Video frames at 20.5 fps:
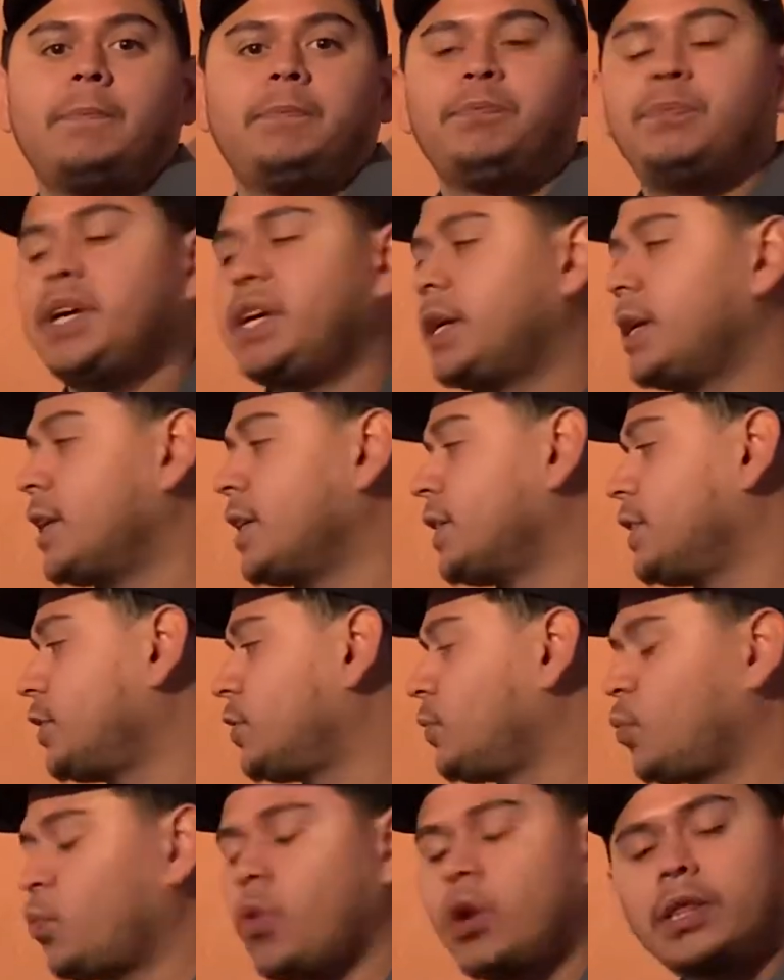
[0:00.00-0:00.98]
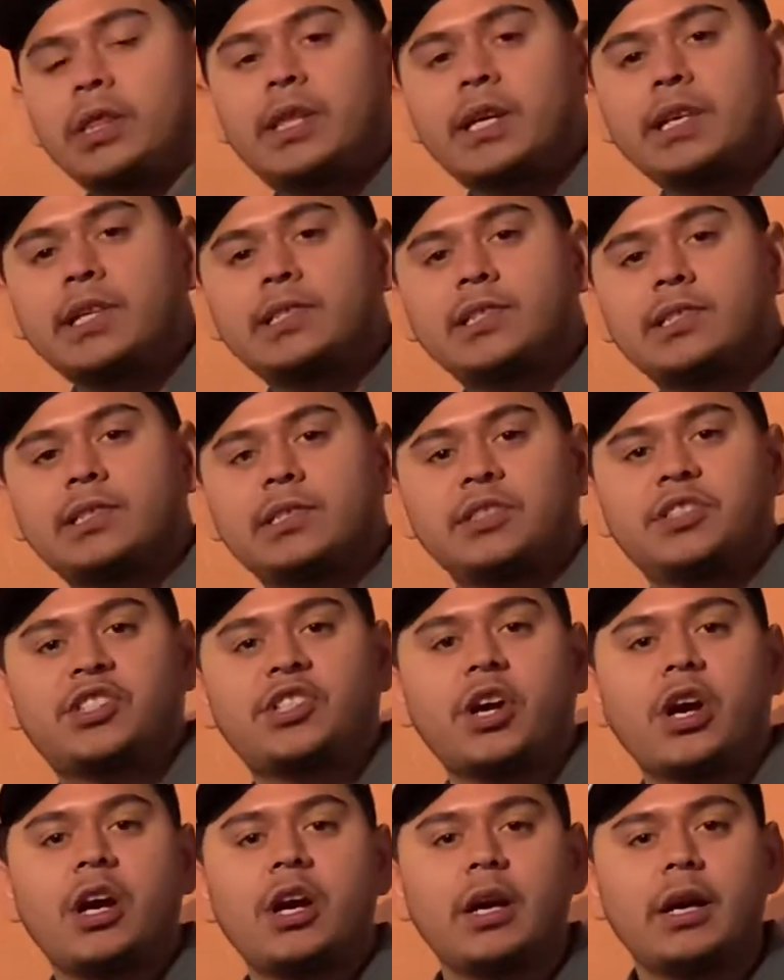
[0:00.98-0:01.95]
Because what this
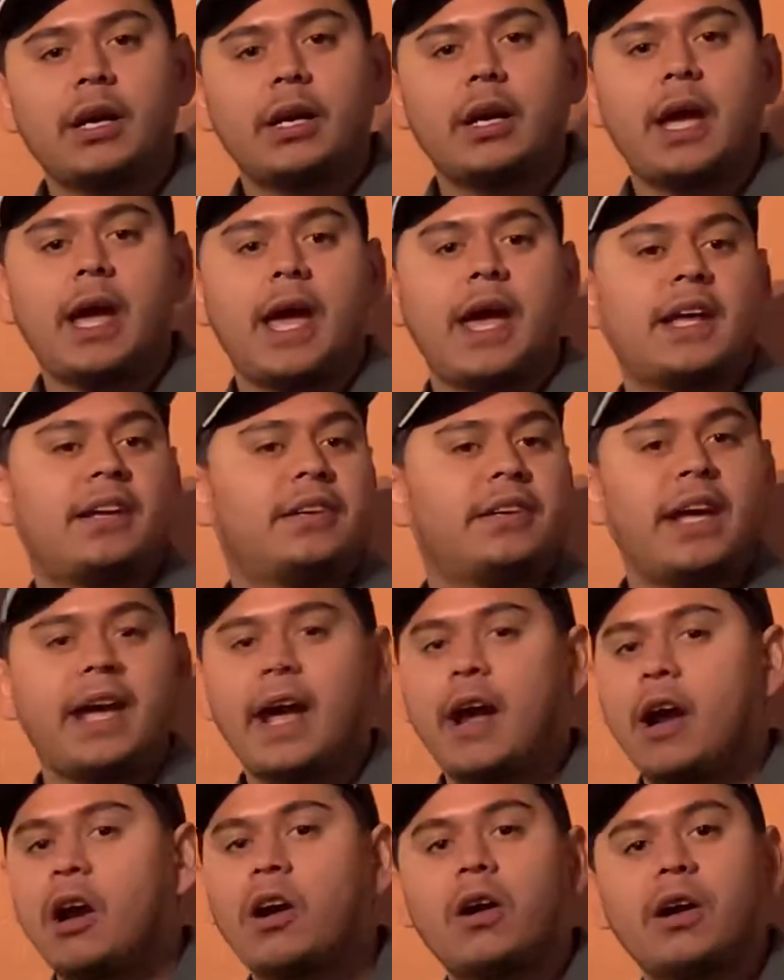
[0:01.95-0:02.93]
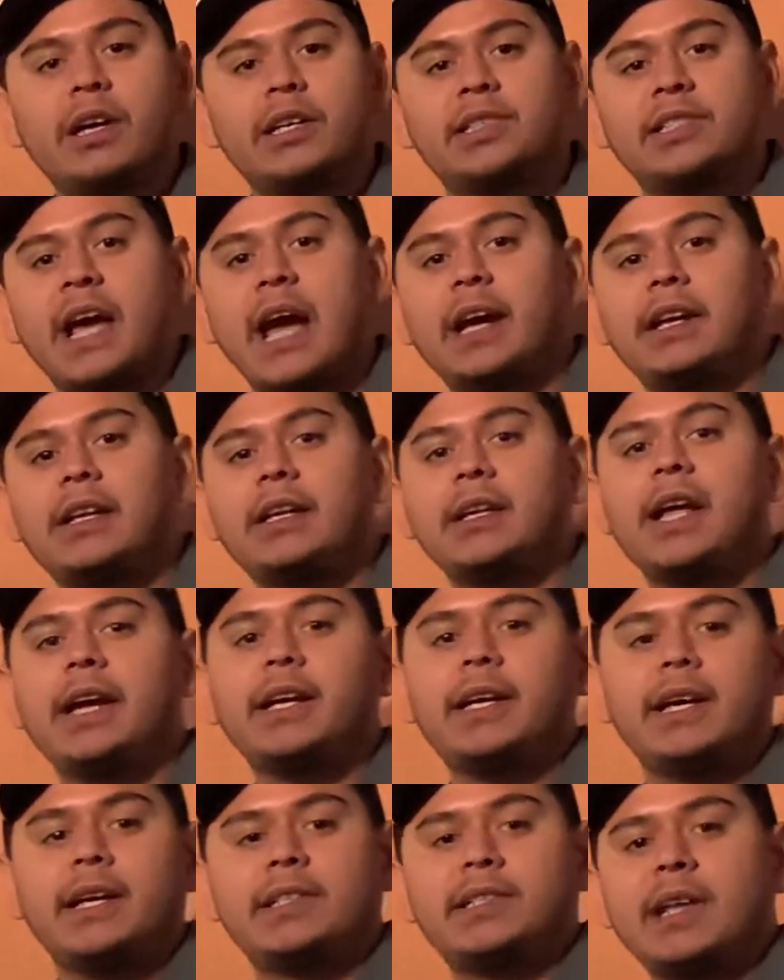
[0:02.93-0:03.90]
dirt and hair is acting like,
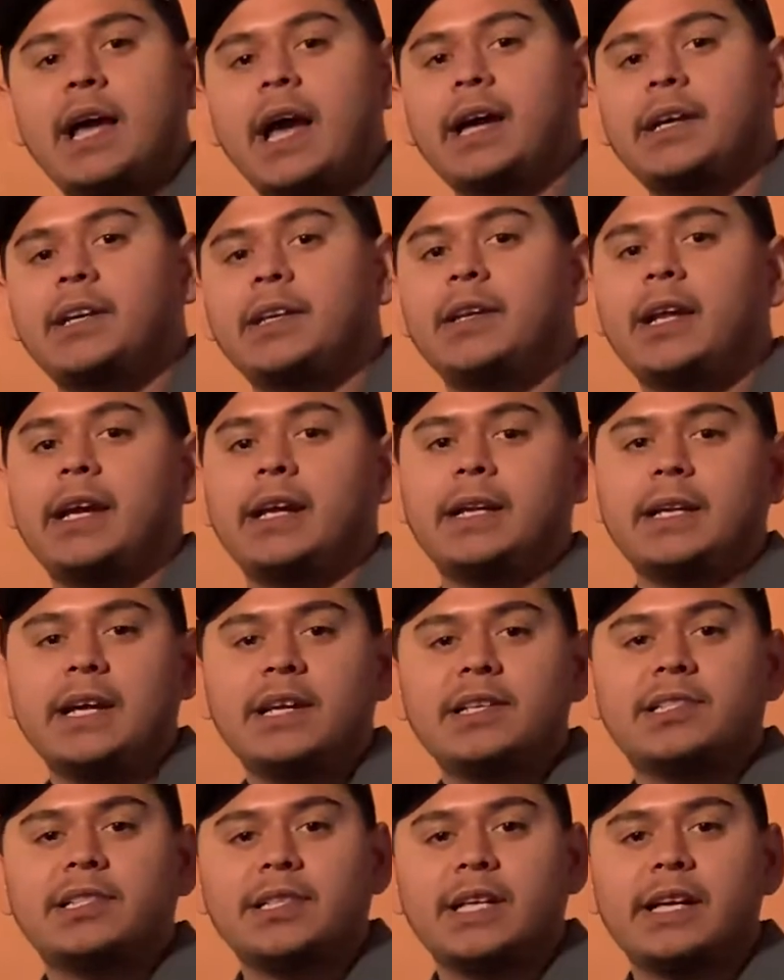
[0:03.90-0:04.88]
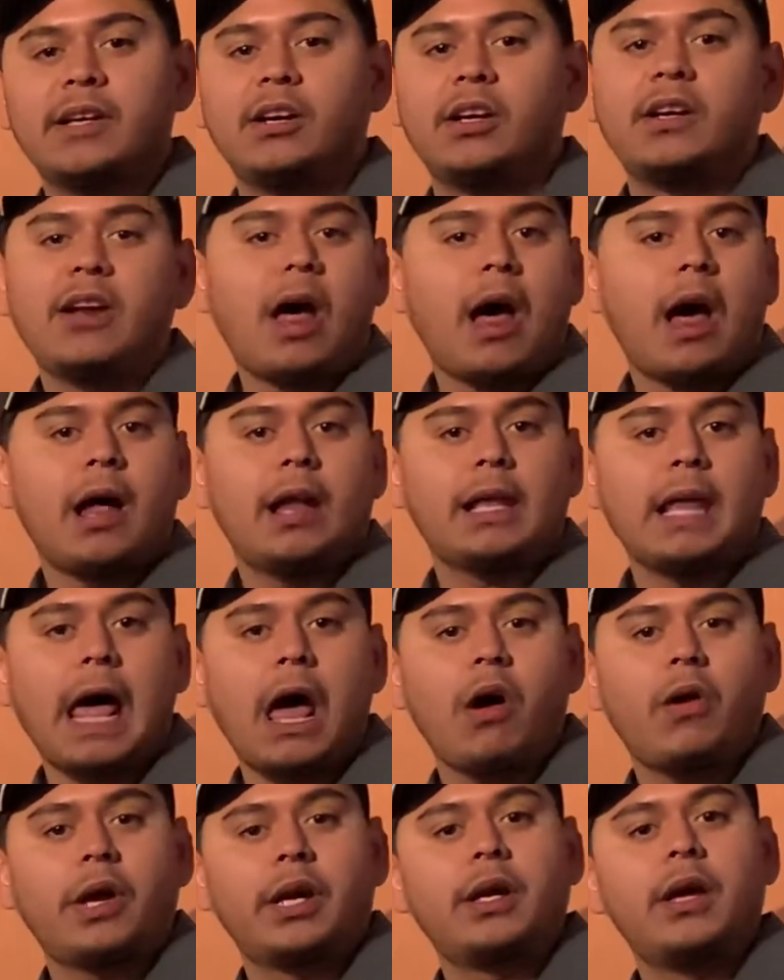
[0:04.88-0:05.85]
it's acting like an insulator and not
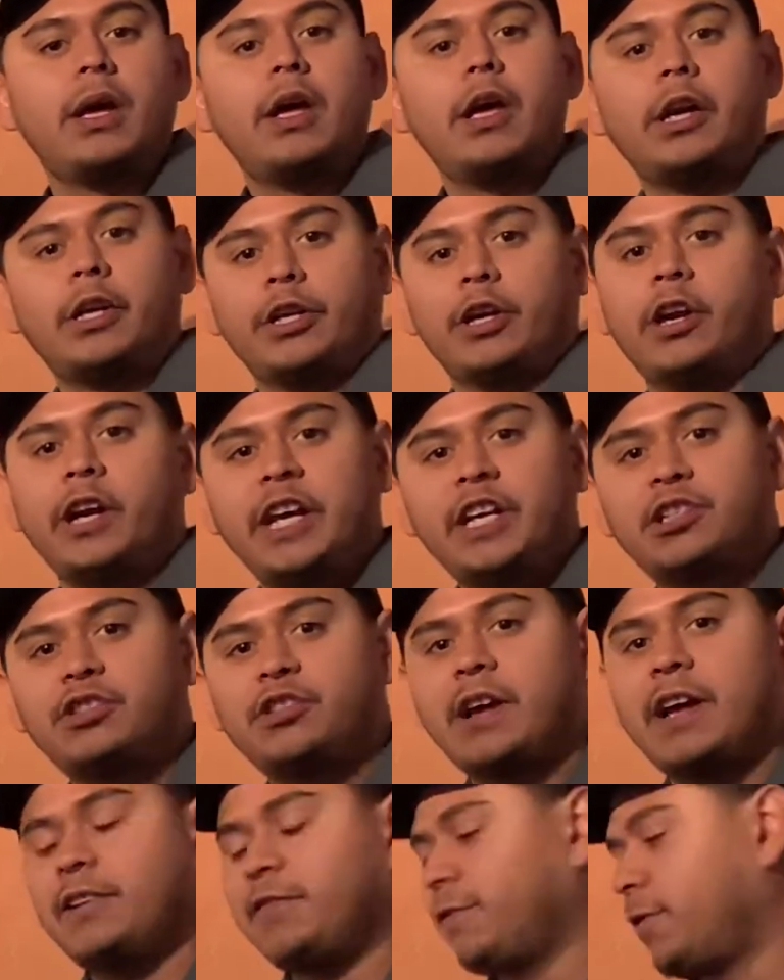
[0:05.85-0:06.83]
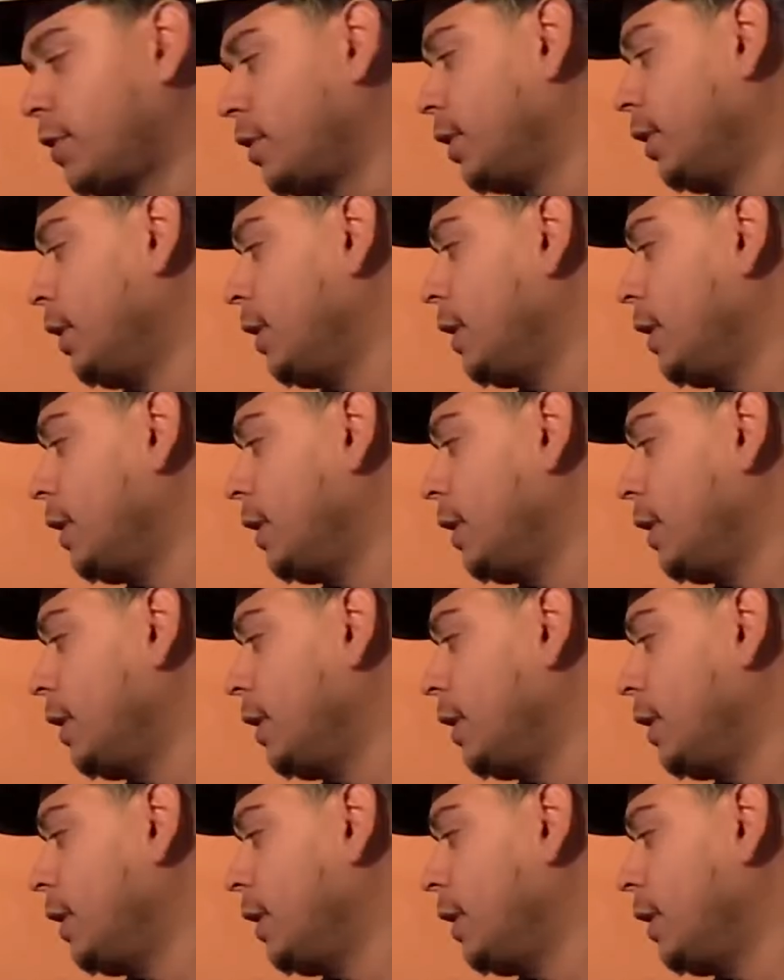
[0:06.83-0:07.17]
allowing your heat transfer,